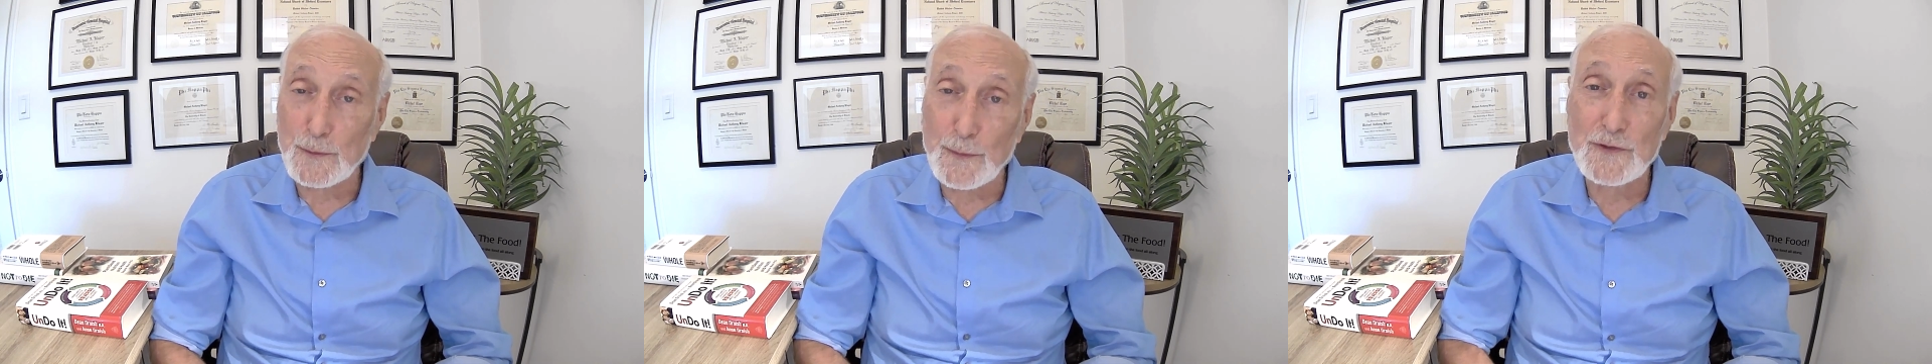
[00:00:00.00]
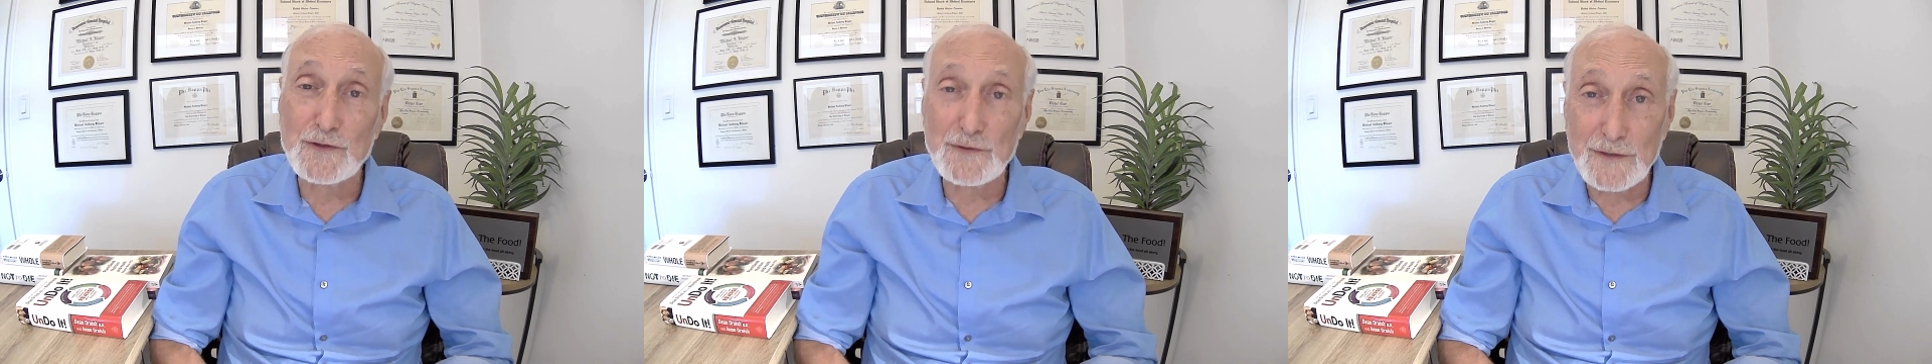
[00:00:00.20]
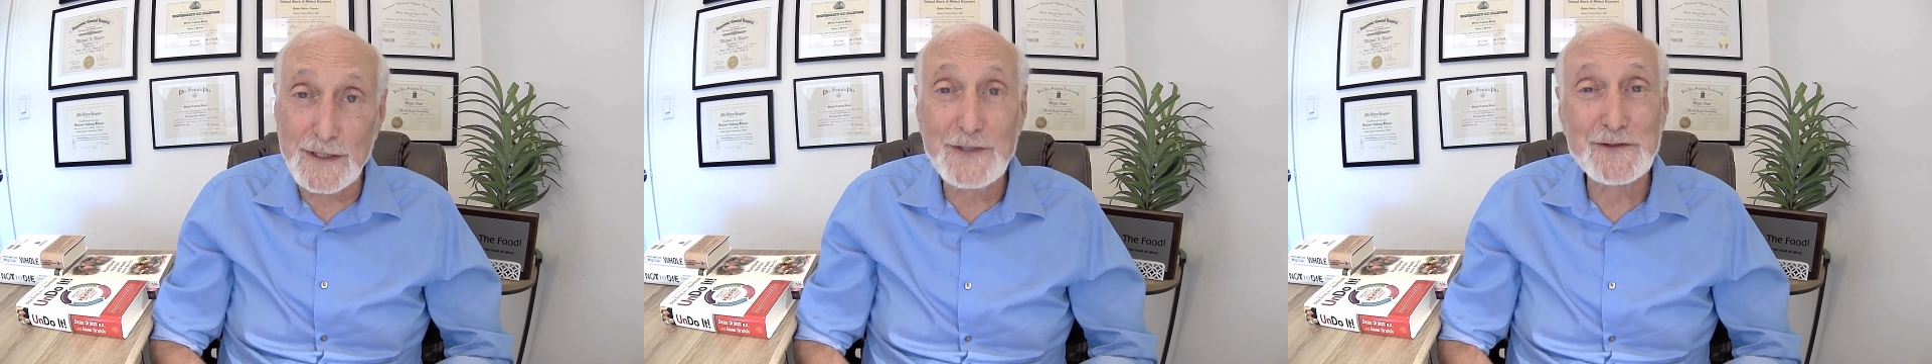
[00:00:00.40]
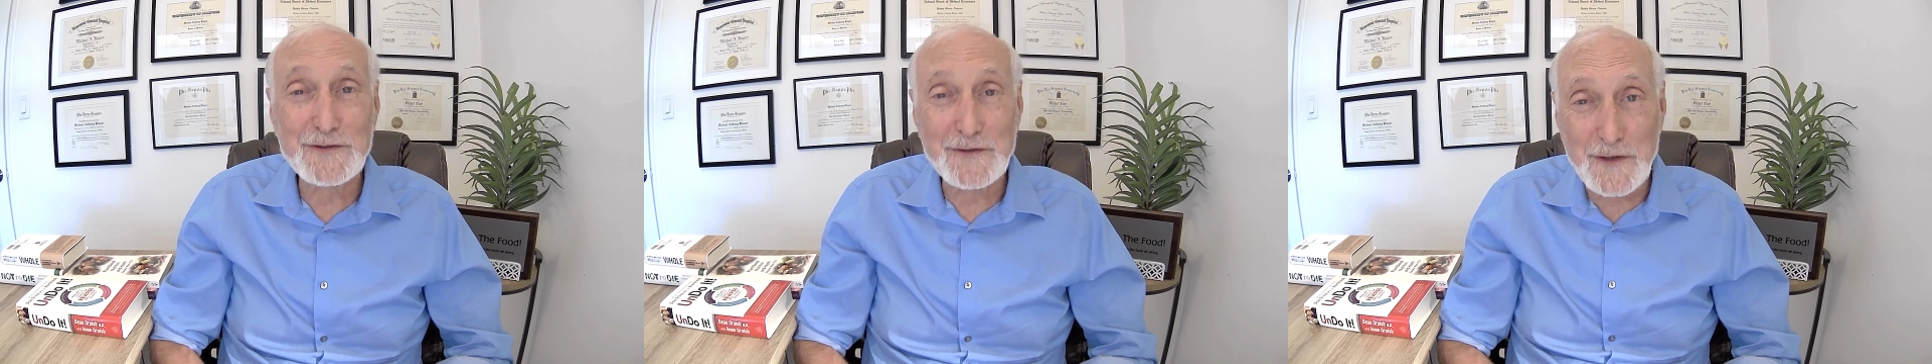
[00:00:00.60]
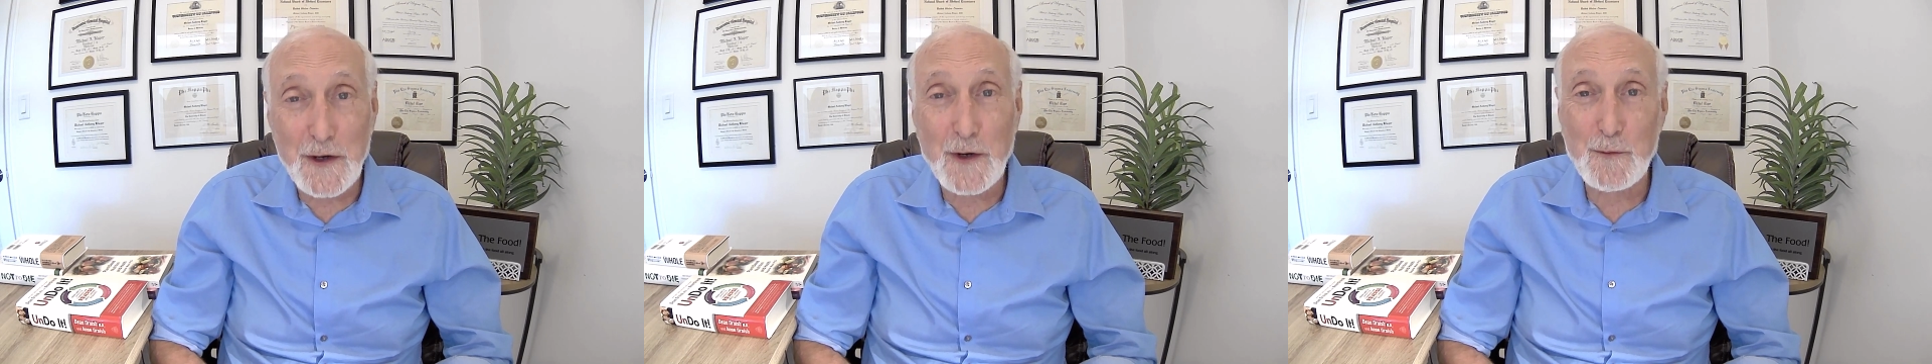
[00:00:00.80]
but you need to
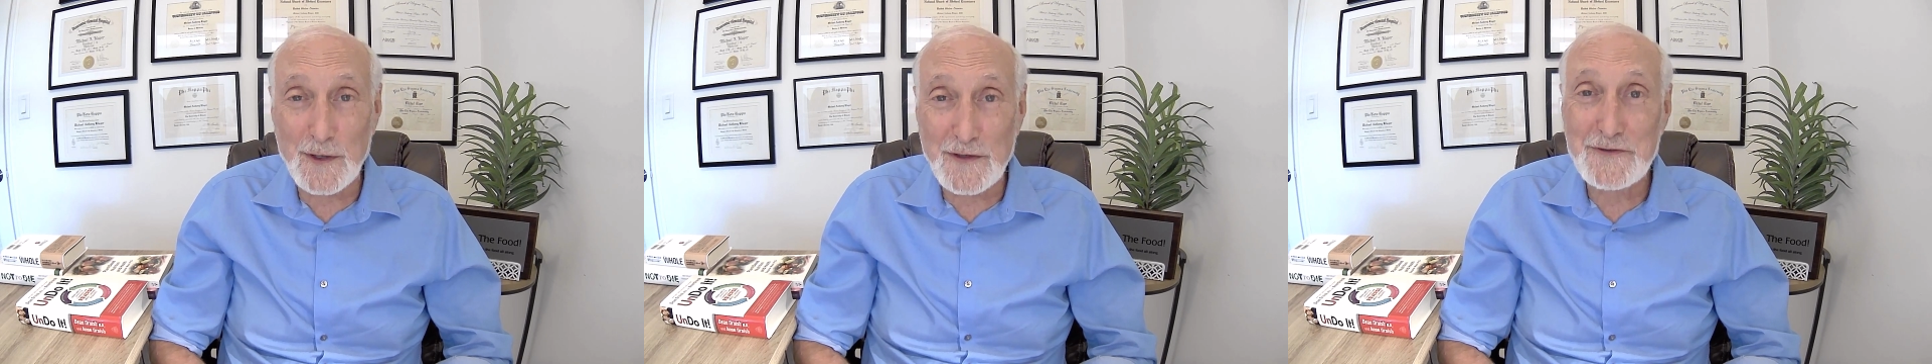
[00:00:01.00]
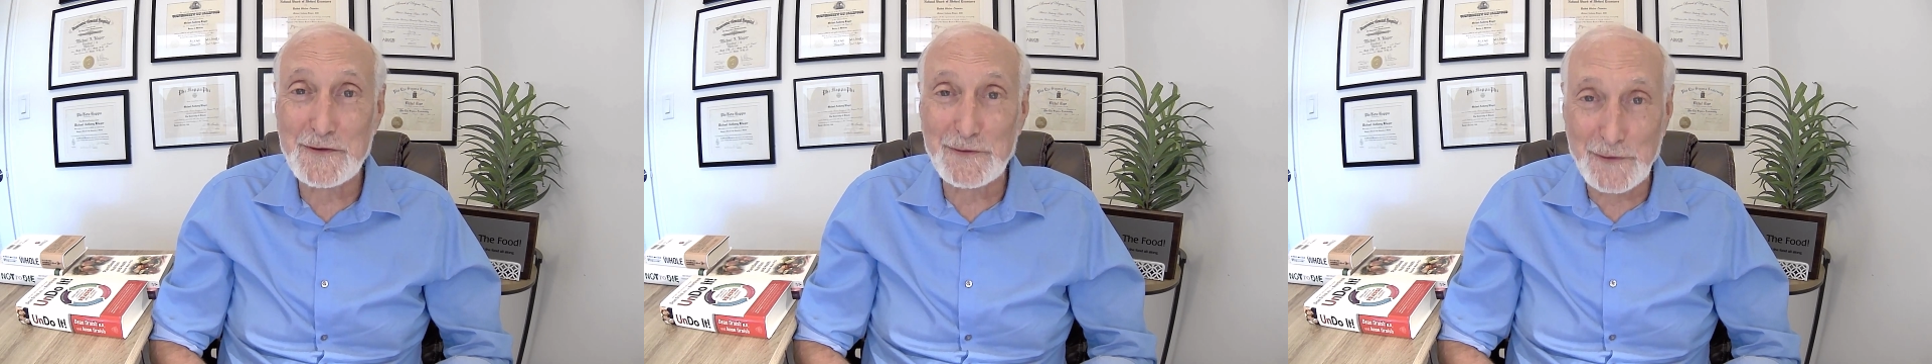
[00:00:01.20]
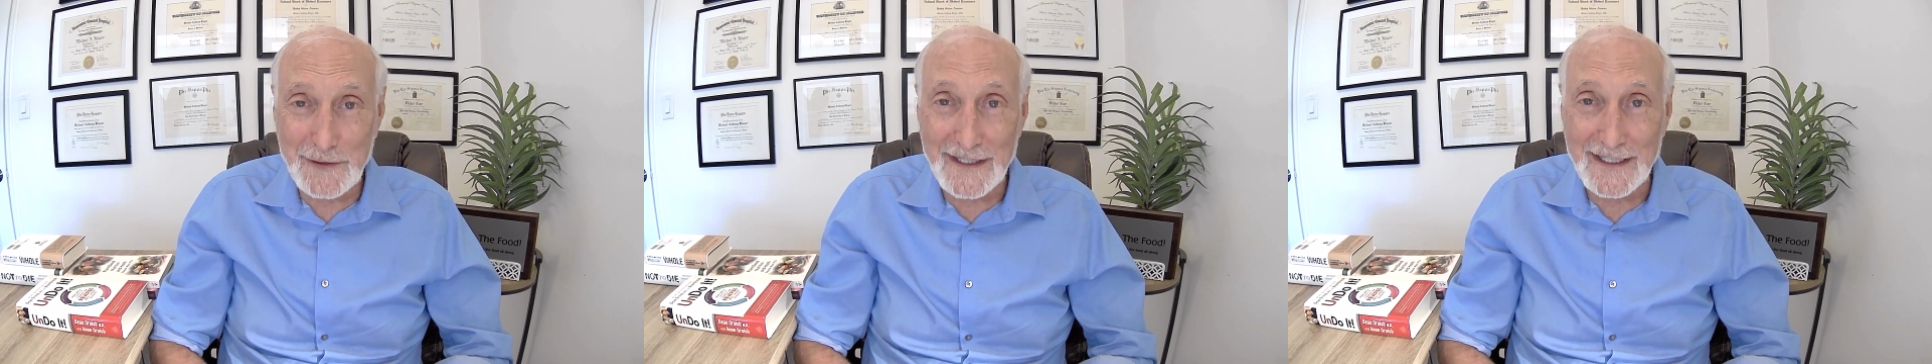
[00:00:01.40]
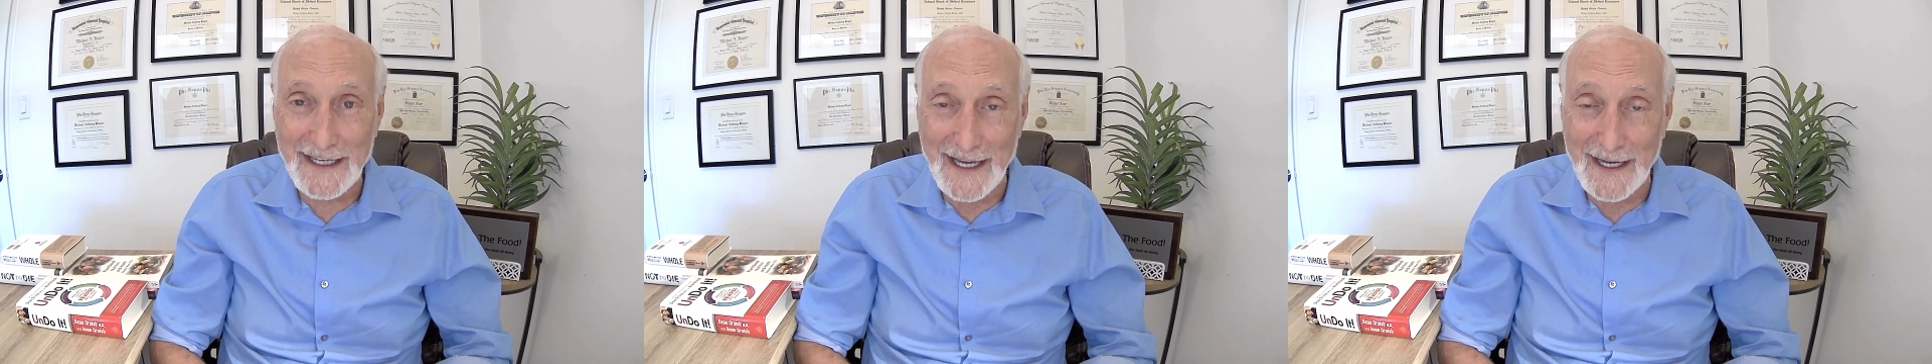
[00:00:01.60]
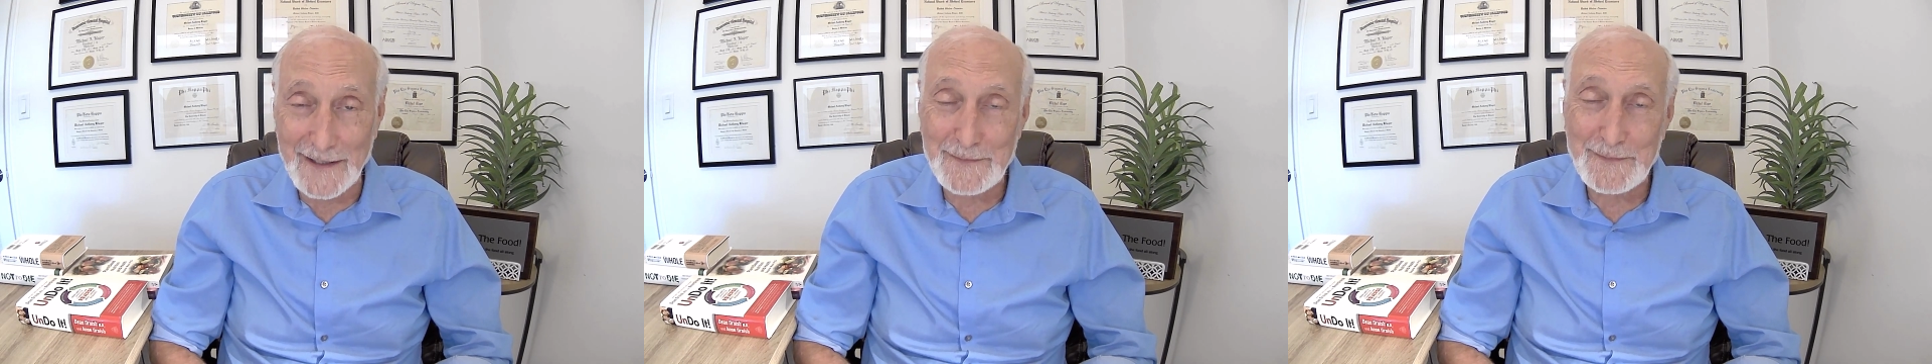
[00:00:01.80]
know what you're looking
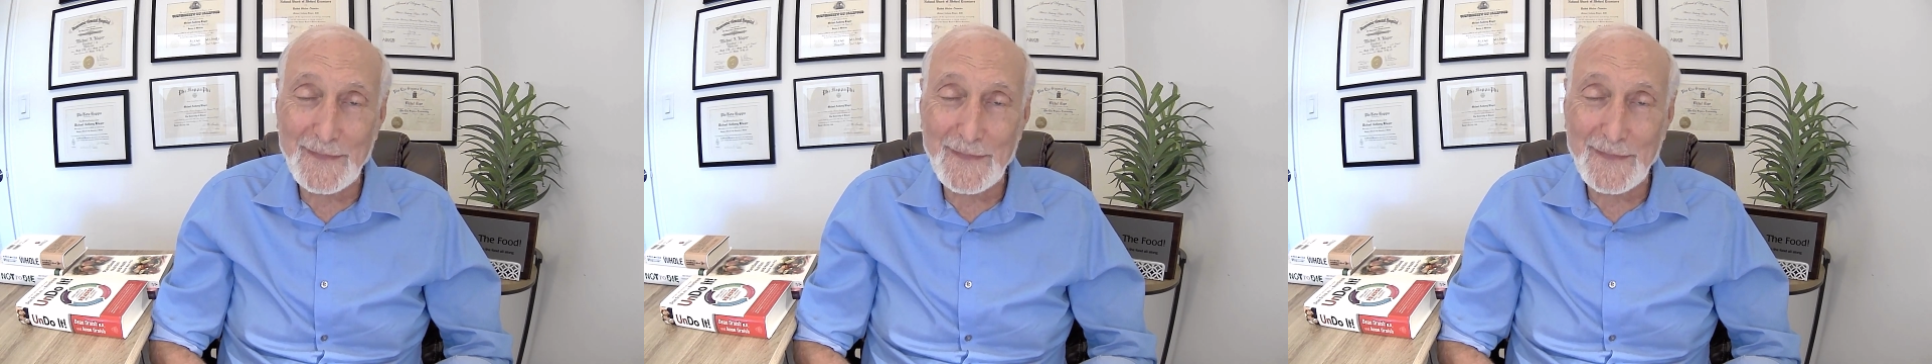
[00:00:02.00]
at.